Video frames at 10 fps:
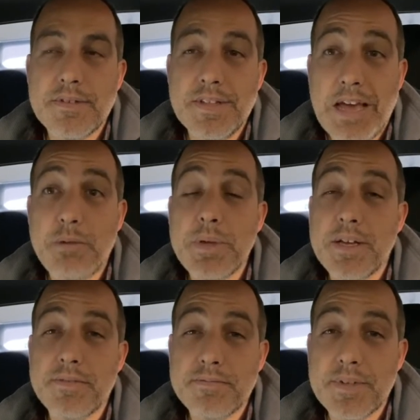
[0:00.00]
That would be
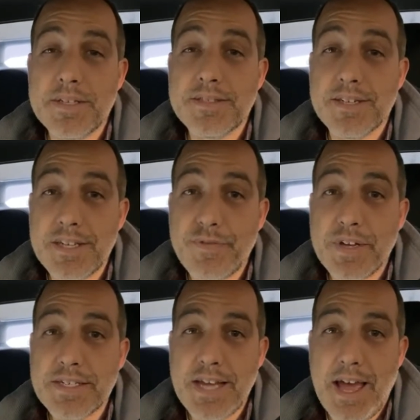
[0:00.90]
a
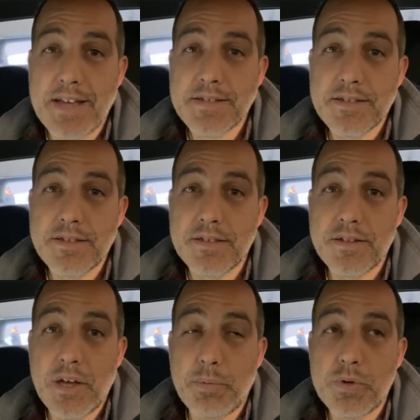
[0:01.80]
significant task to
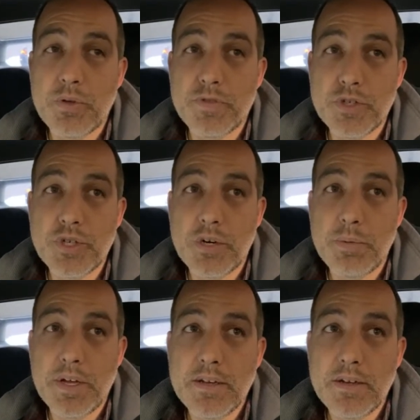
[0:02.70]
uphold for sure,
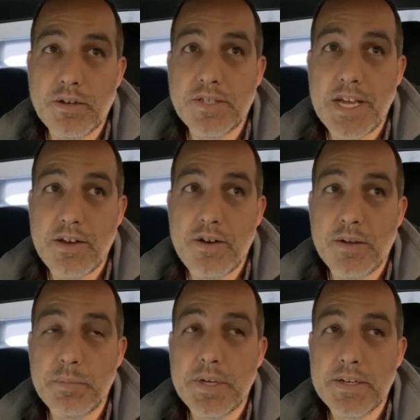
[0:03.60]
or to take on.
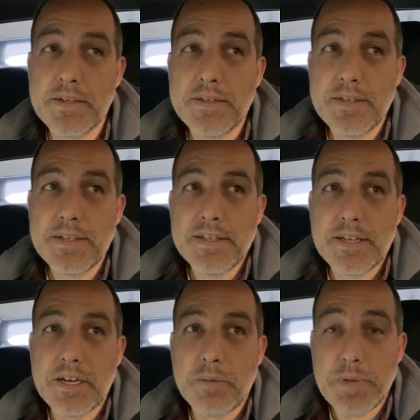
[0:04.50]

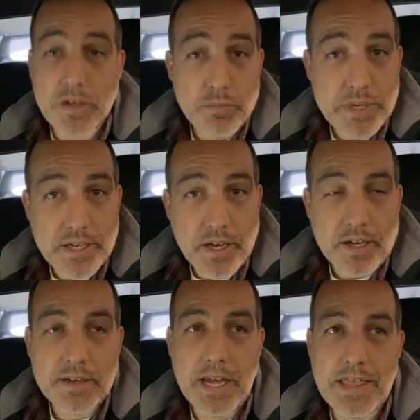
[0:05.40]
But it could be
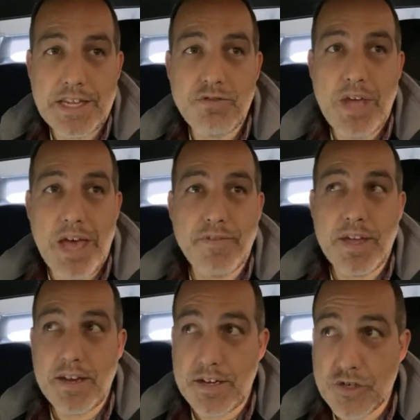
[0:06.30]
done, and then you'd have
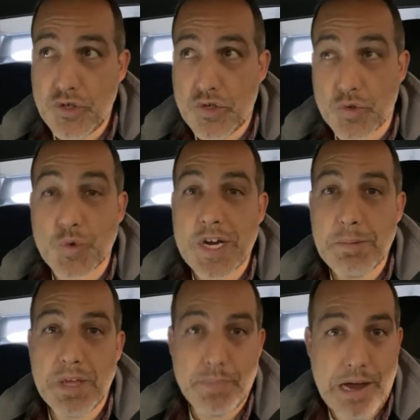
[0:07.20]
an
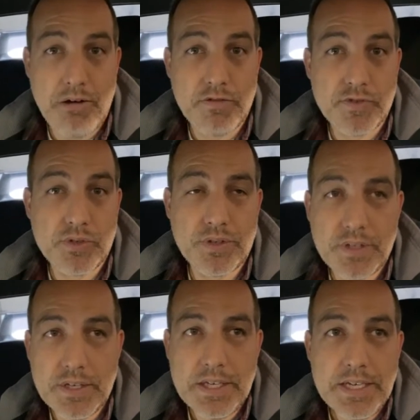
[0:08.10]
extremely powerful
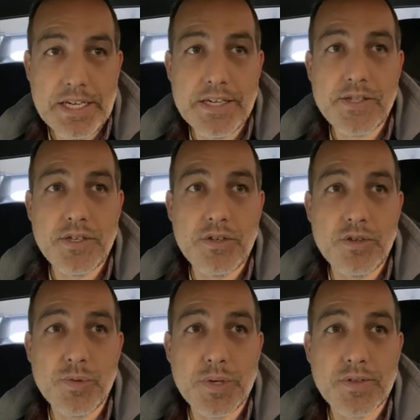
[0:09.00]

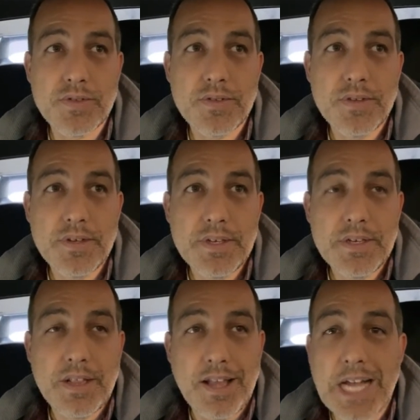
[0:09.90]
ECU with
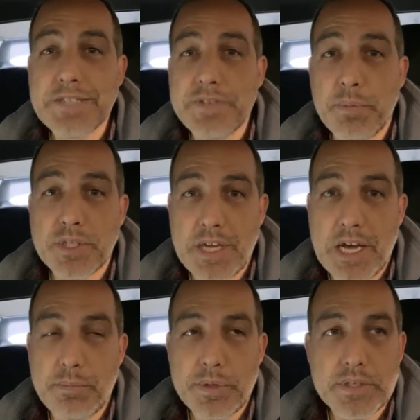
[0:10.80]
lots of inputs and
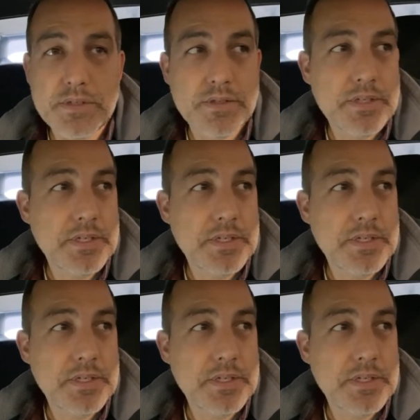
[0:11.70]
outputs.